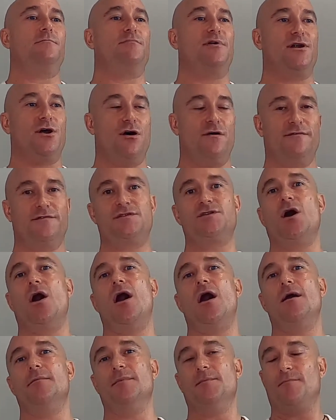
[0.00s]
but over
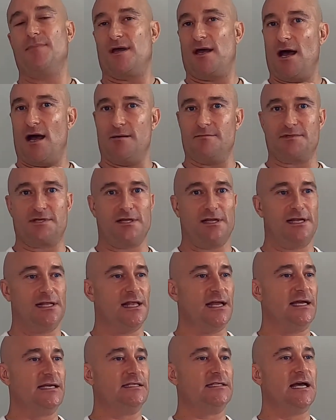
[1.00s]
time it becomes a
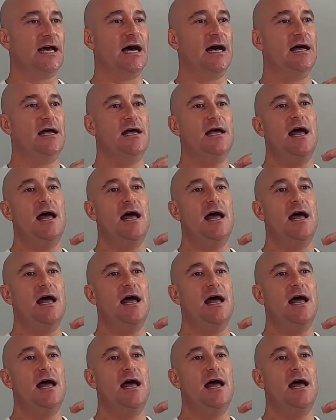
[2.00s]
little easier.